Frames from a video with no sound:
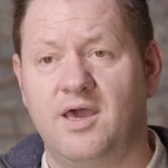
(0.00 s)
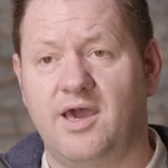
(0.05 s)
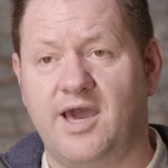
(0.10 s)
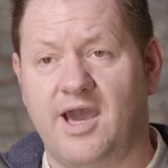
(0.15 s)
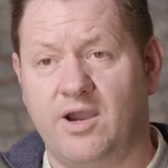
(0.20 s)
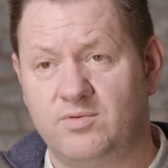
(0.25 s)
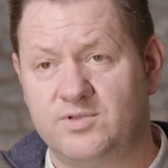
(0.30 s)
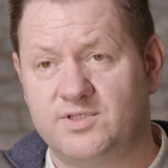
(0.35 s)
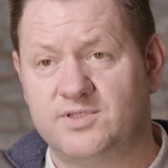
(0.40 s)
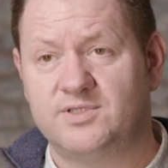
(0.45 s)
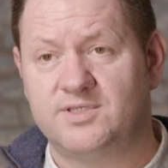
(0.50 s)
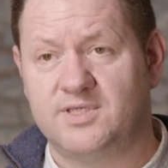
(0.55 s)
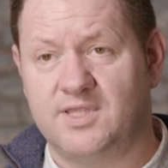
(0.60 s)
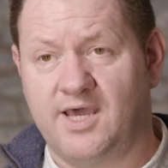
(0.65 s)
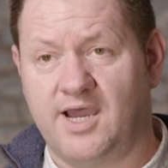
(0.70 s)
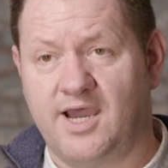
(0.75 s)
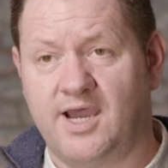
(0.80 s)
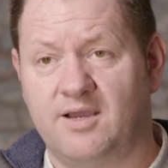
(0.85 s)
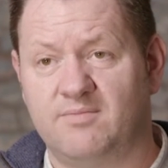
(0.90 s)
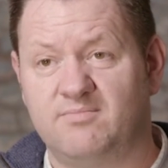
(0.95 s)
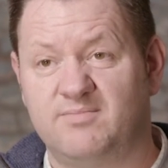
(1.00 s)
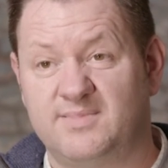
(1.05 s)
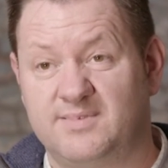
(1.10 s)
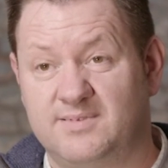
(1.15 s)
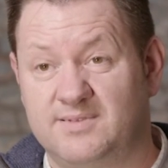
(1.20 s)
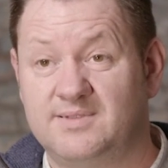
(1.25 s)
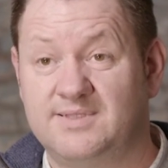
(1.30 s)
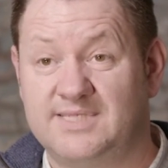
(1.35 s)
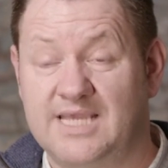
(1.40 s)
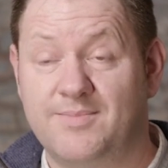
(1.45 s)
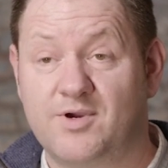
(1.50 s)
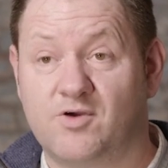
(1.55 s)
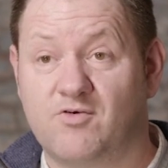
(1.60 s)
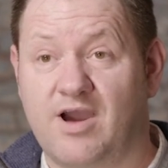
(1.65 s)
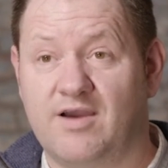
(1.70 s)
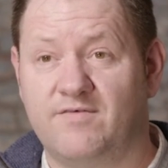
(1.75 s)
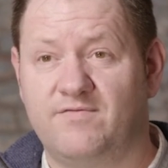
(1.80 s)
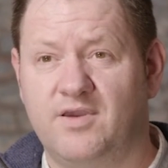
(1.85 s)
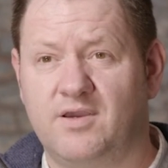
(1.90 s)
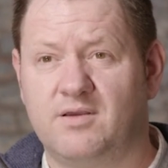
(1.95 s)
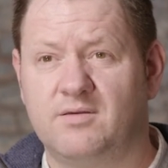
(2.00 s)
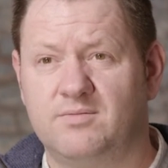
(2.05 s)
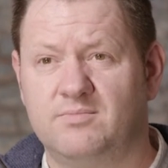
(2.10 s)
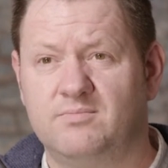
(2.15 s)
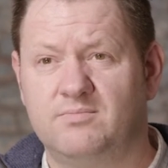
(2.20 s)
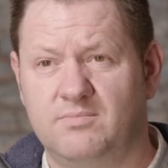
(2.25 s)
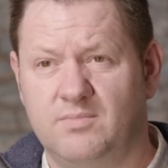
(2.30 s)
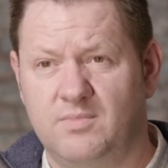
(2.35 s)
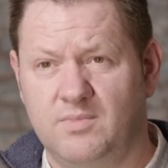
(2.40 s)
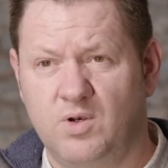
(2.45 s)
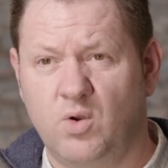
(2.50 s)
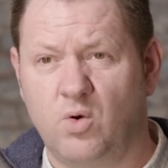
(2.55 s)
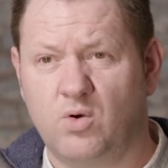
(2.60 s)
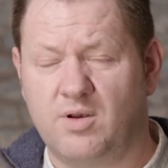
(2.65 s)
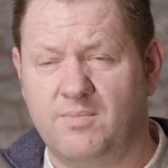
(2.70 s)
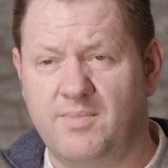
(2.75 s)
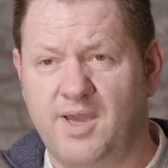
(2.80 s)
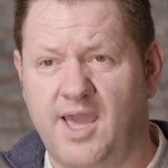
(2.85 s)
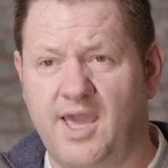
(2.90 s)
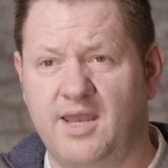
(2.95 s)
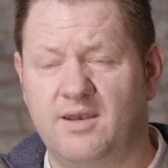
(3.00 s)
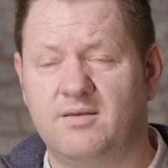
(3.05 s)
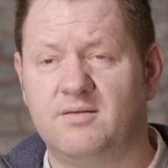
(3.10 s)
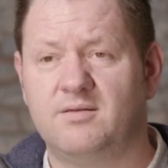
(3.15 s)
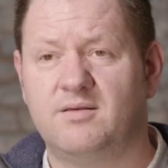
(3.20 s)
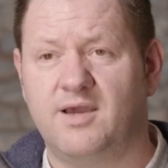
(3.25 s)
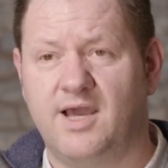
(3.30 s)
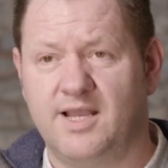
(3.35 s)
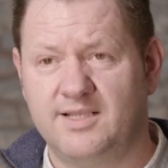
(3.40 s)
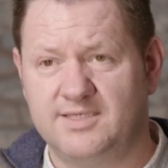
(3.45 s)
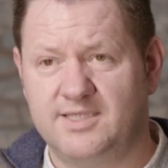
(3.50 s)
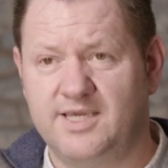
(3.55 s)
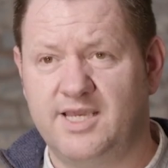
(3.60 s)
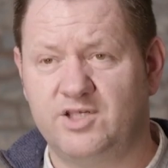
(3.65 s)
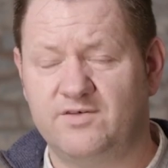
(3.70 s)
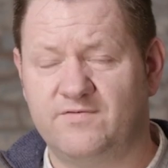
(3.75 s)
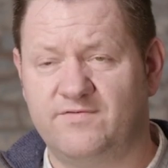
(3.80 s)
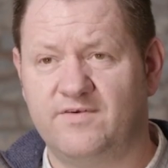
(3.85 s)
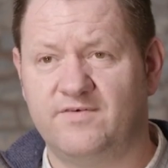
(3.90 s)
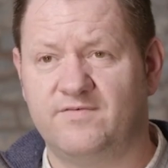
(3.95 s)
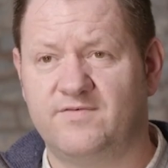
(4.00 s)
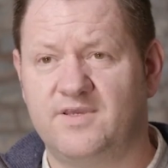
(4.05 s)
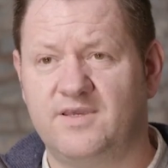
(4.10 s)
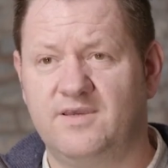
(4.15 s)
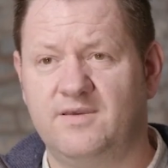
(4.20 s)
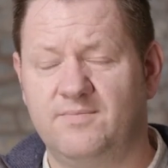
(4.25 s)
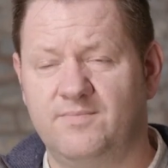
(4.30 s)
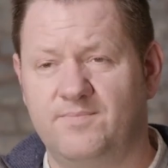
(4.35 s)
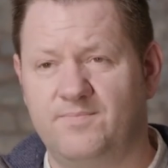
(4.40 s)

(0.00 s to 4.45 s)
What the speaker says: out to that demographic, local men under the age of 50.